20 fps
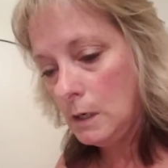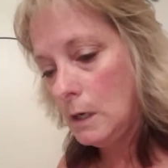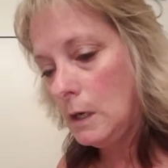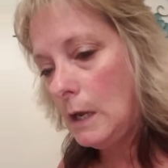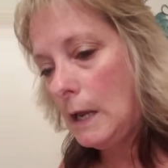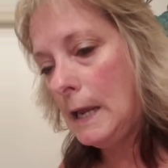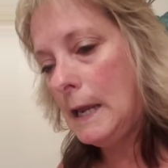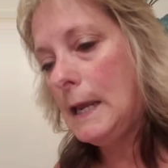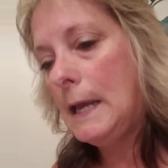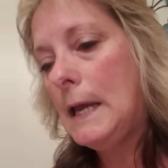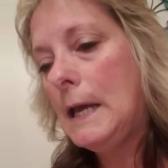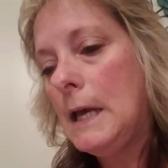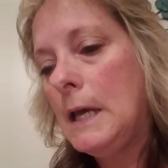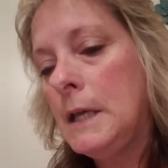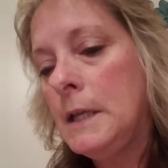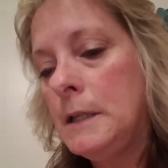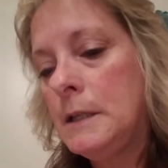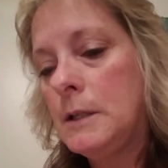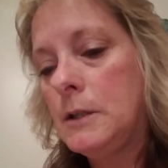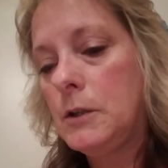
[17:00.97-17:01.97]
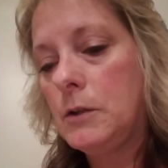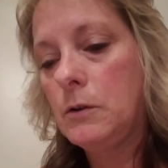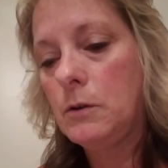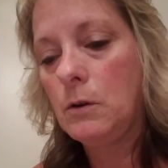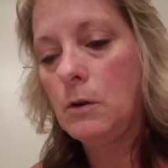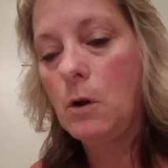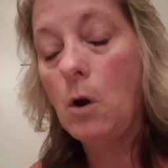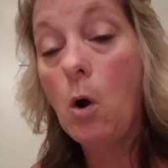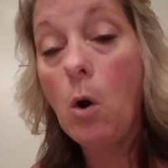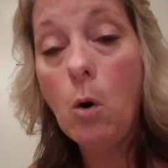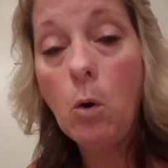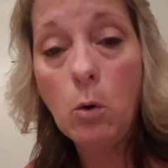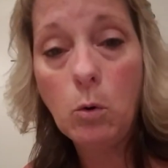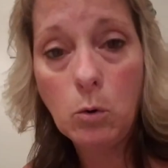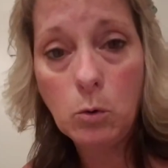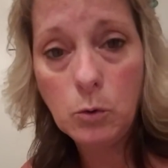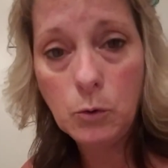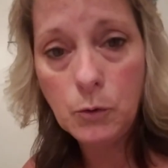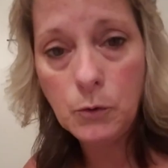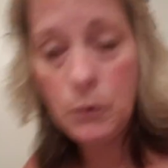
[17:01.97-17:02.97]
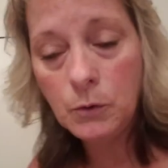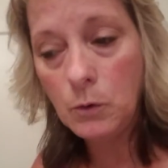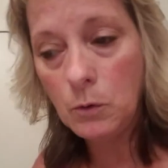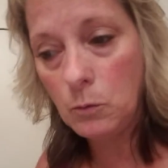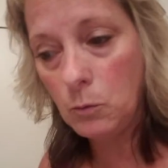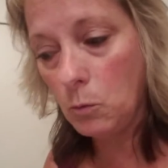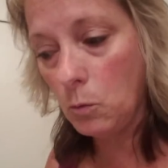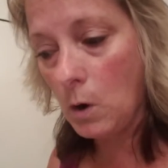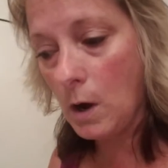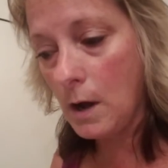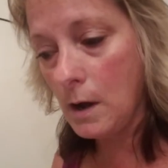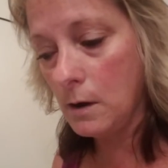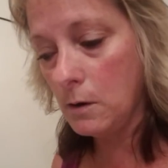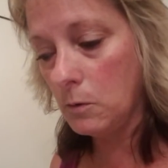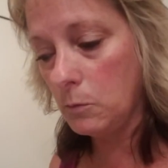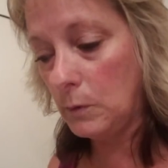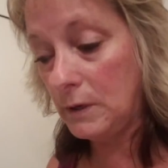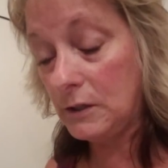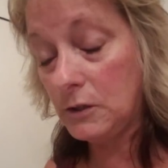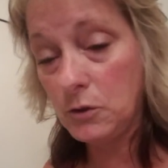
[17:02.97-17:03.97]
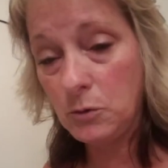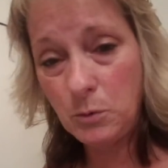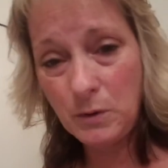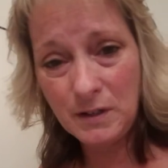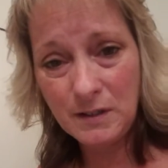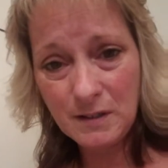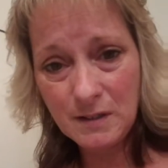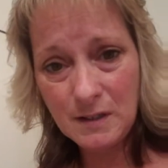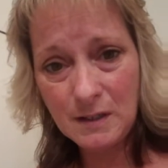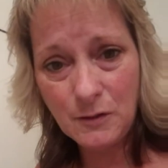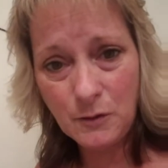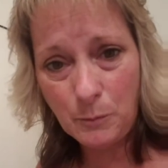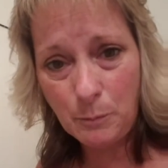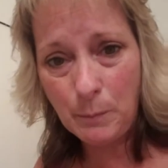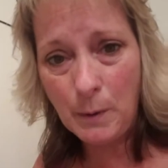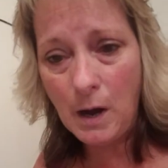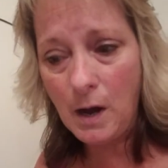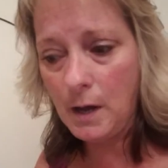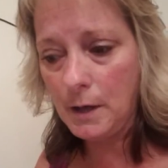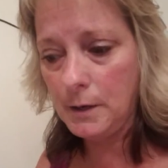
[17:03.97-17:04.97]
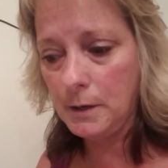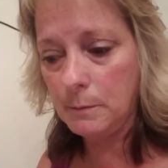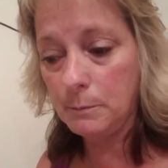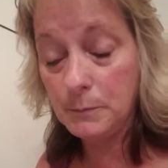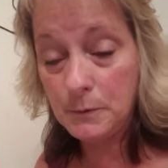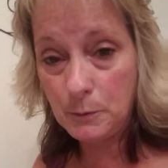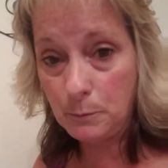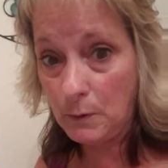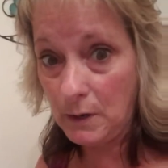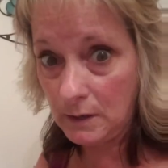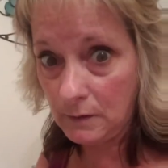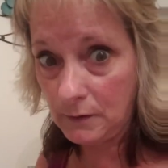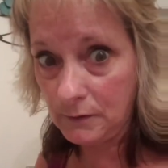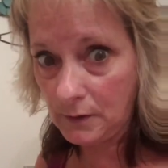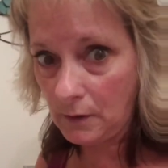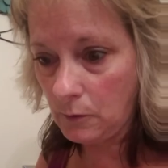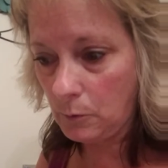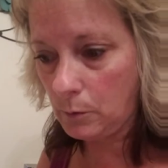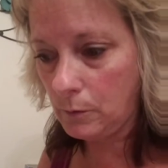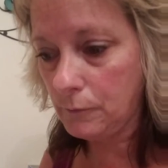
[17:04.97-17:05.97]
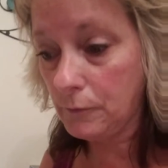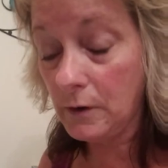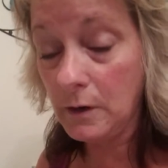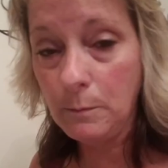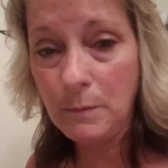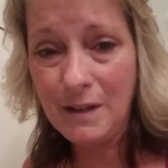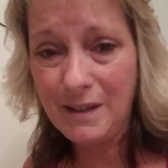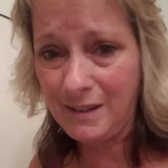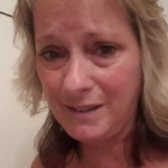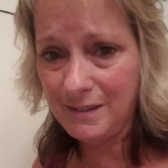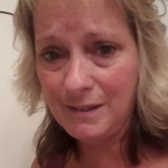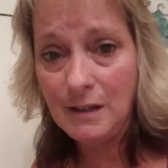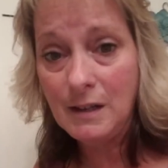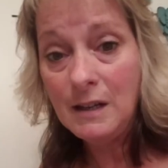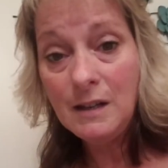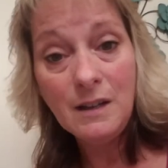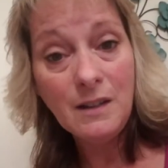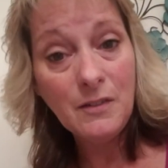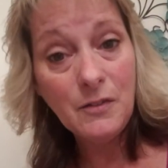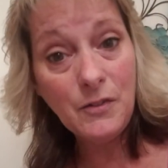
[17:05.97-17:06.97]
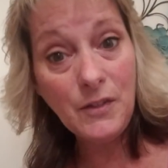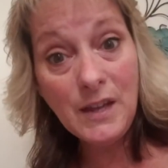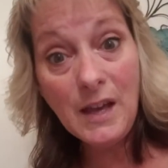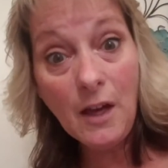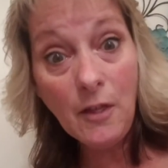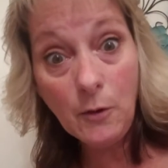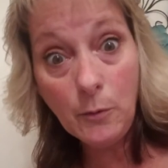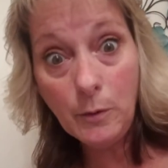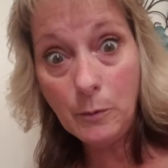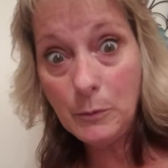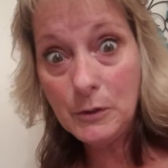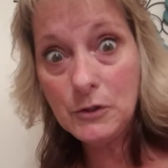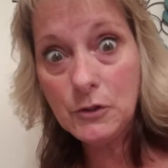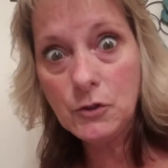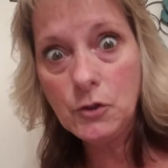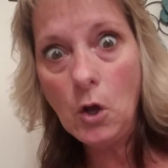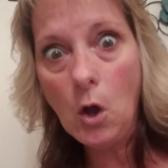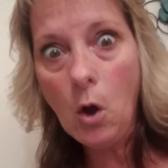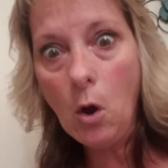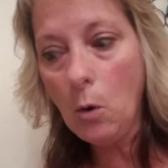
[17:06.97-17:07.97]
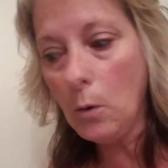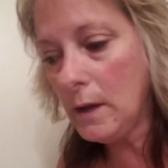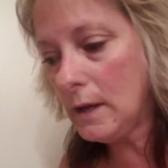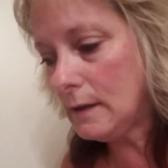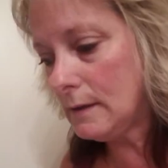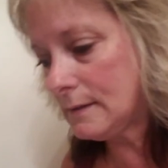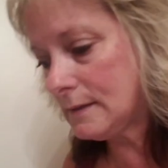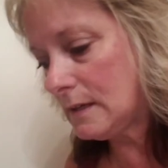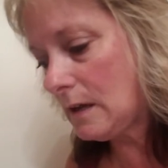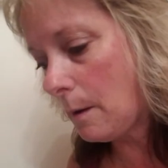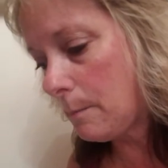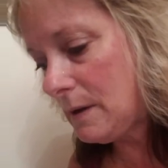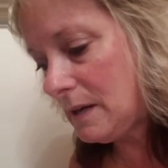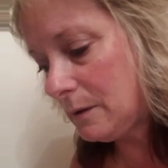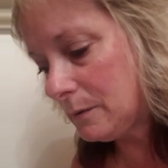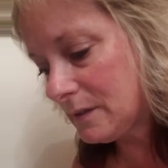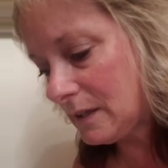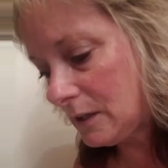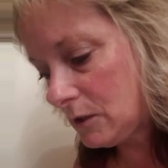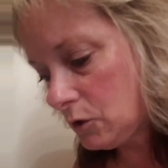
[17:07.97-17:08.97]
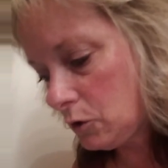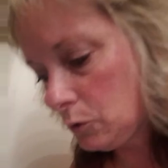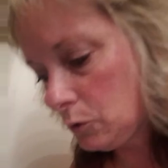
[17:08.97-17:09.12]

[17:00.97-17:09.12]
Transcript: and hold while we twist at the bottom to break this other one free, because the other one was so easy. I mean, it was like 2